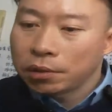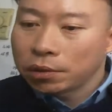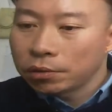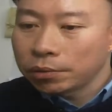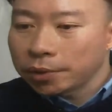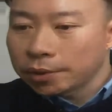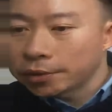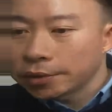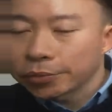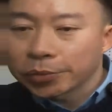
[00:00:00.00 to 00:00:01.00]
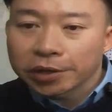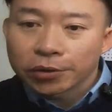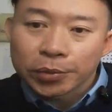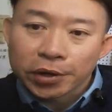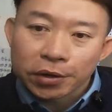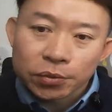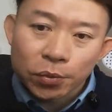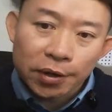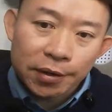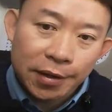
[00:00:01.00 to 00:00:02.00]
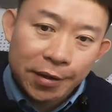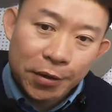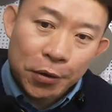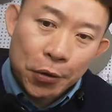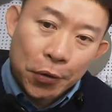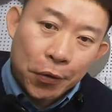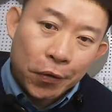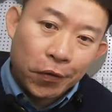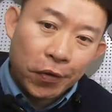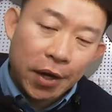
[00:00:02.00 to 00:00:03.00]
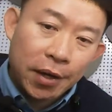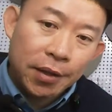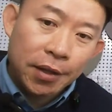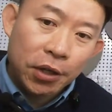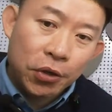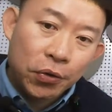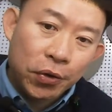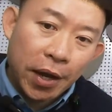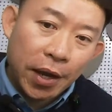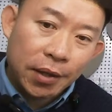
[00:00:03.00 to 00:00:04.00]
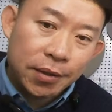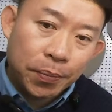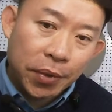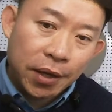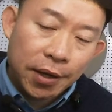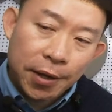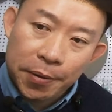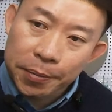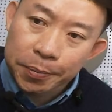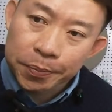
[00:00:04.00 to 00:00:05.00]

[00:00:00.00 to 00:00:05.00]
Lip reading: oh my gosh, one USB